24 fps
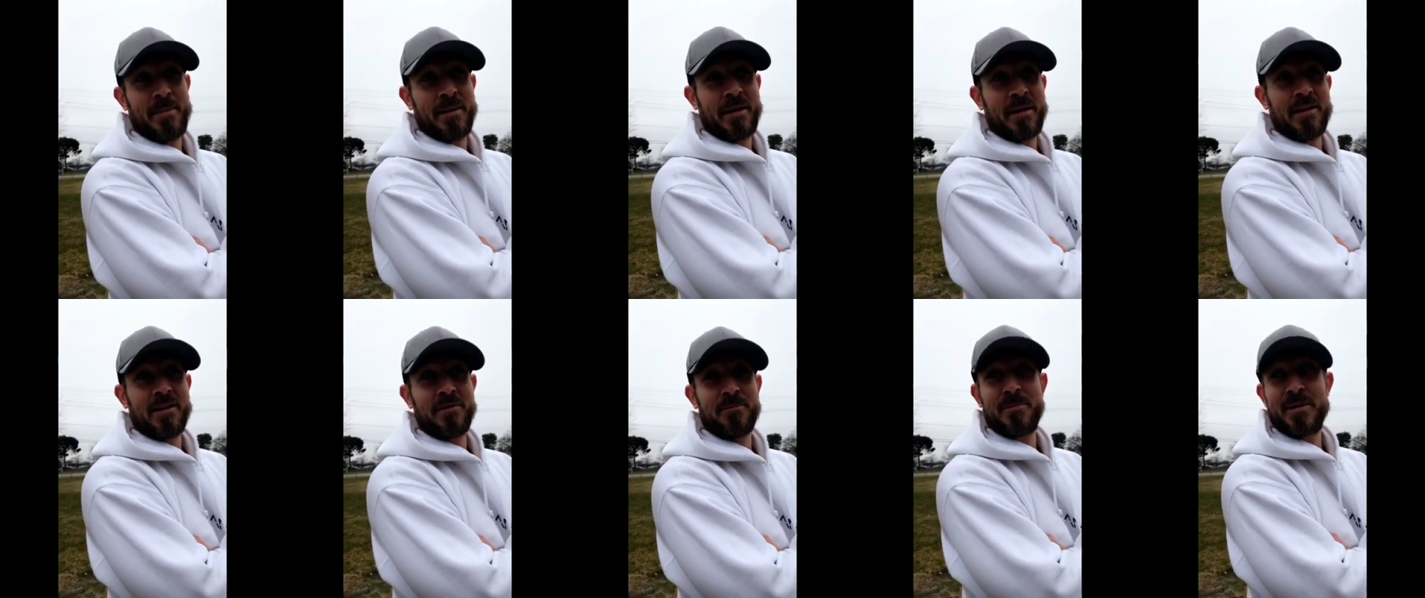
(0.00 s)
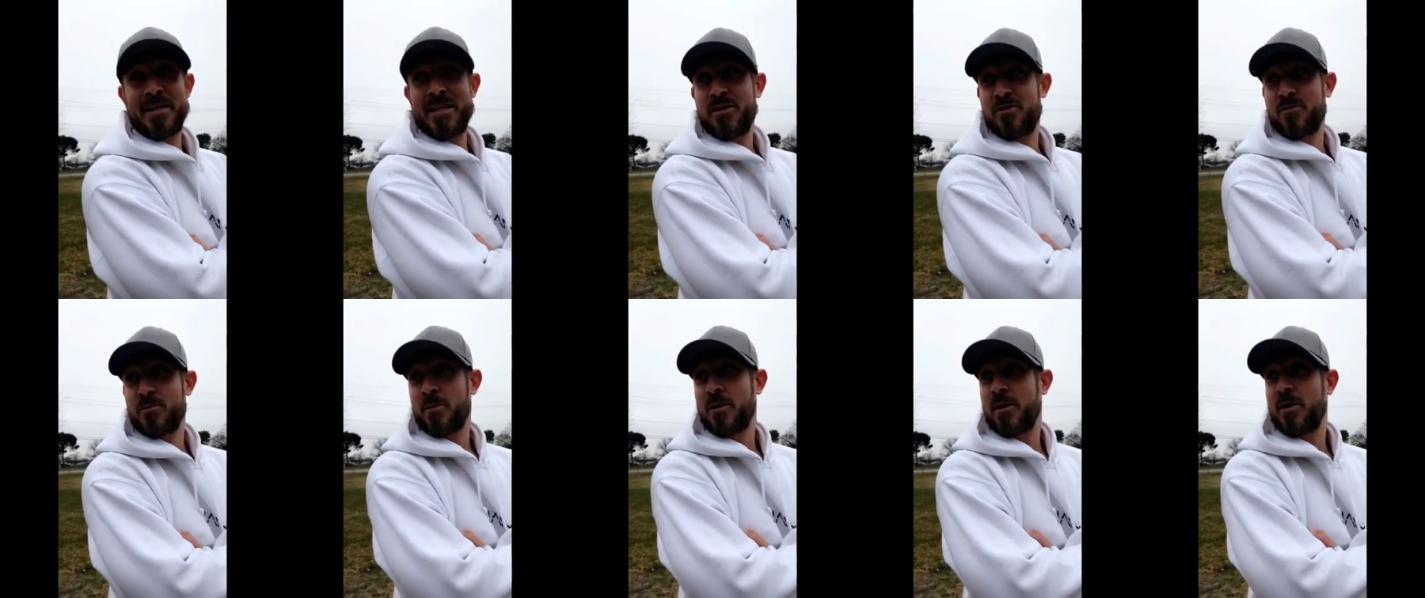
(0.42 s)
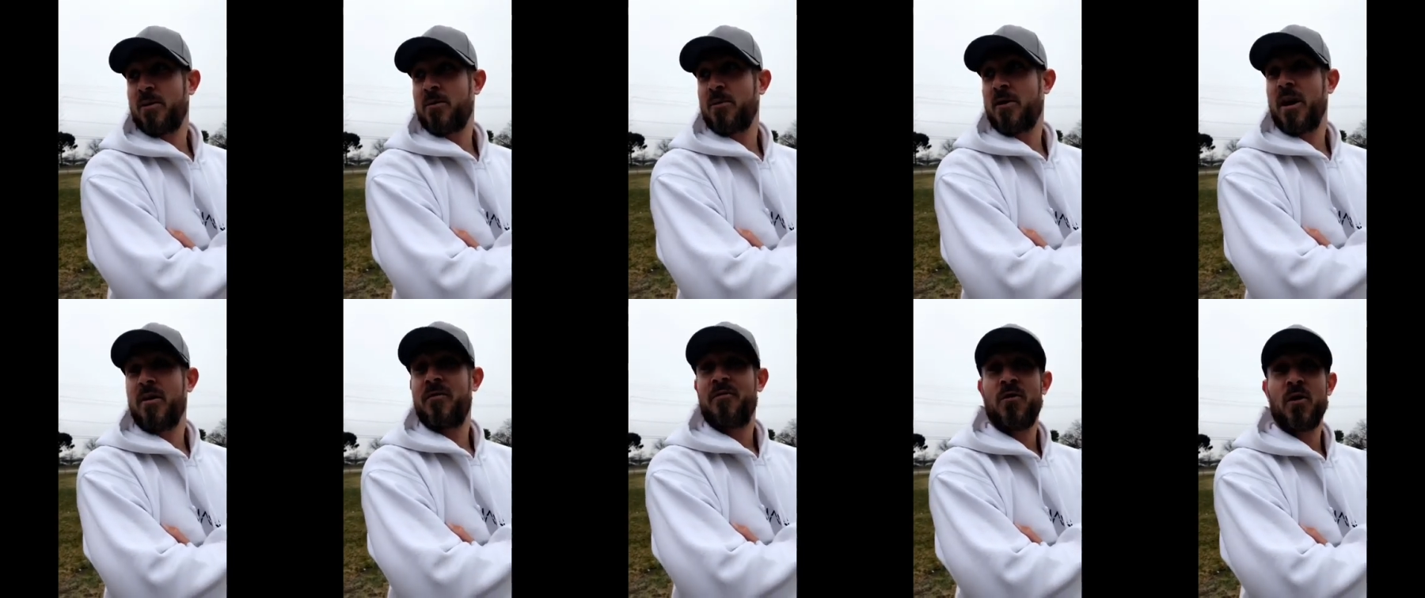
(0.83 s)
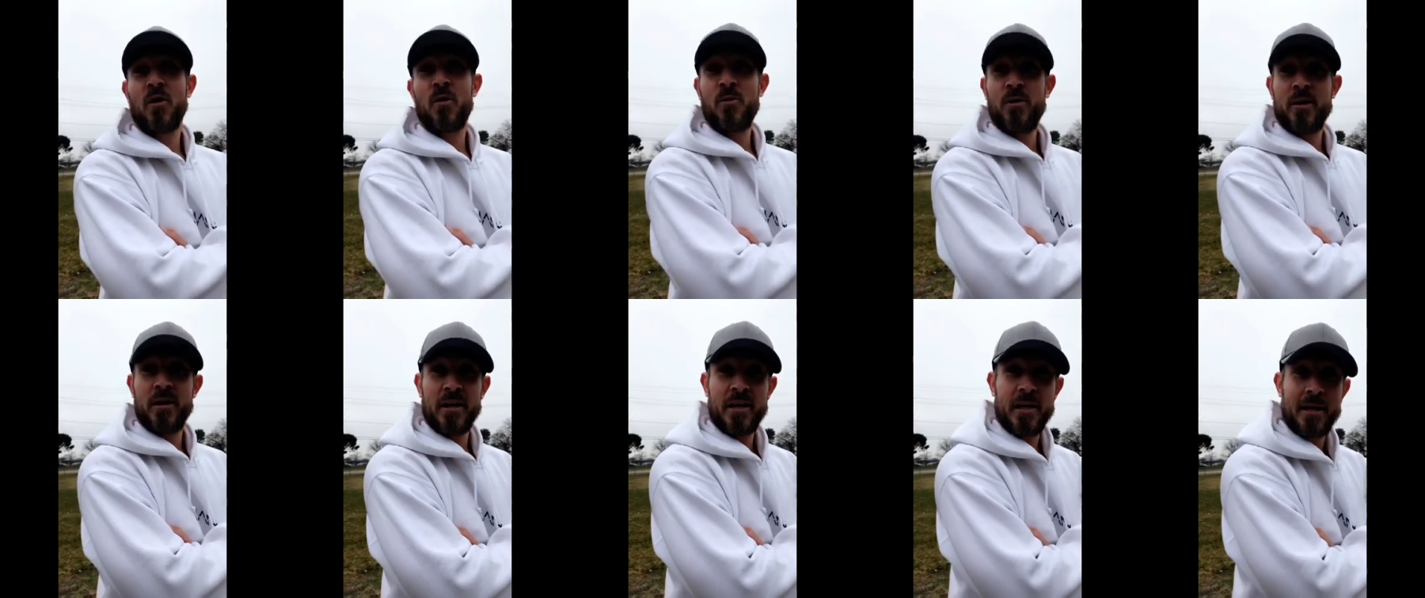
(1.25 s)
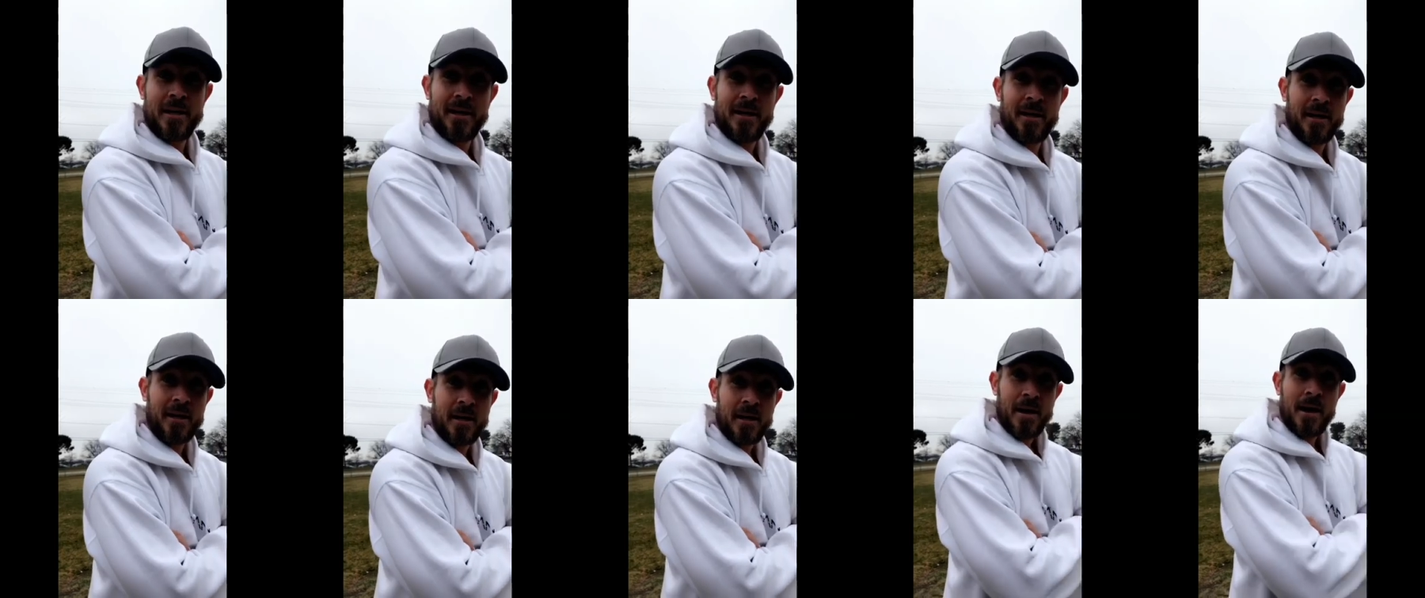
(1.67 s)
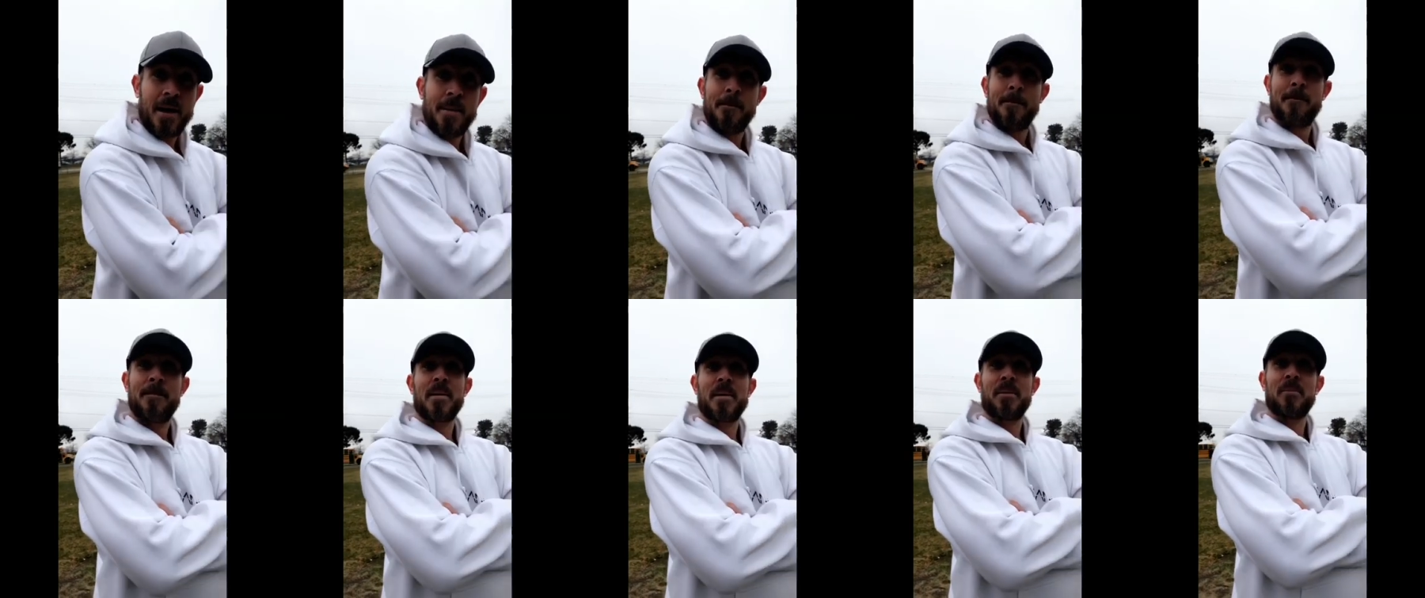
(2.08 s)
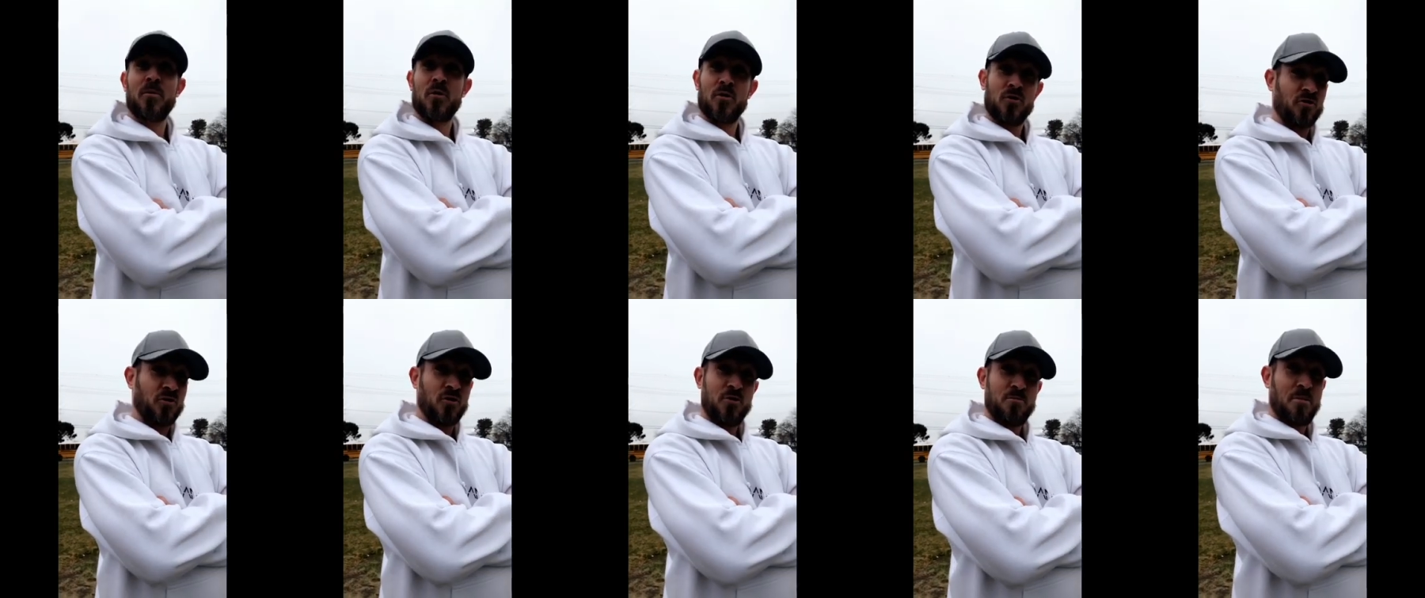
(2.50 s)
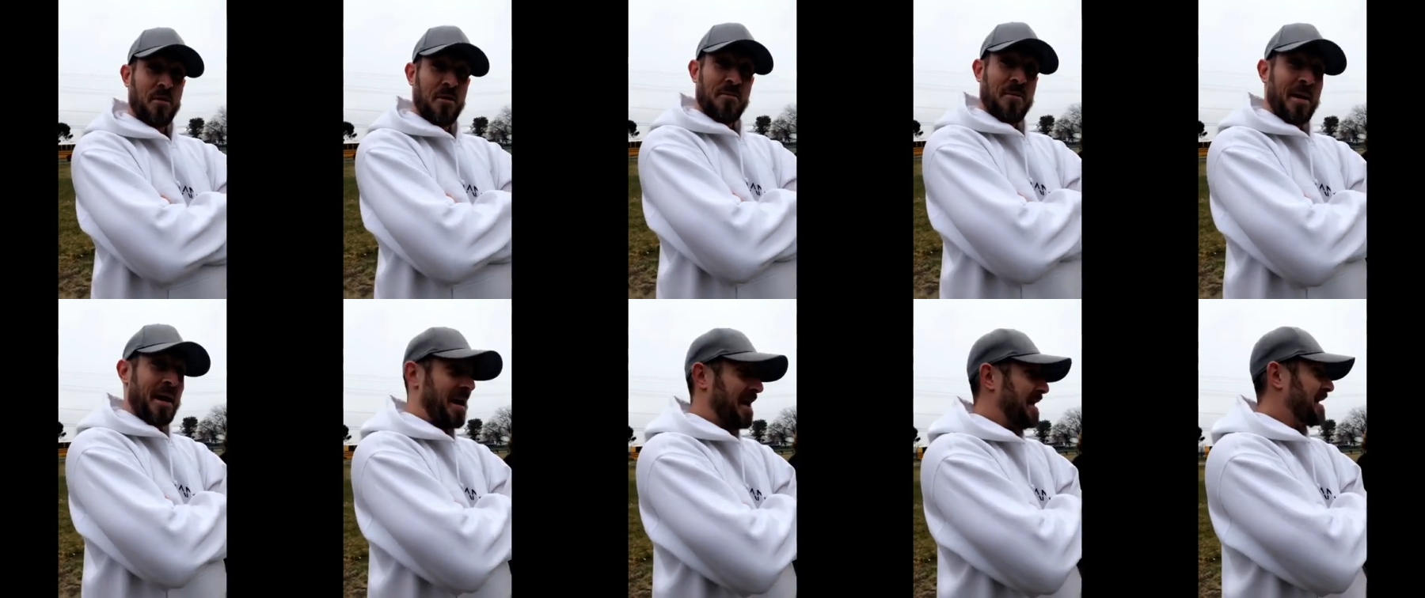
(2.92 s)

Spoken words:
Bigger than me as well. I flew here, but I'm not Superman.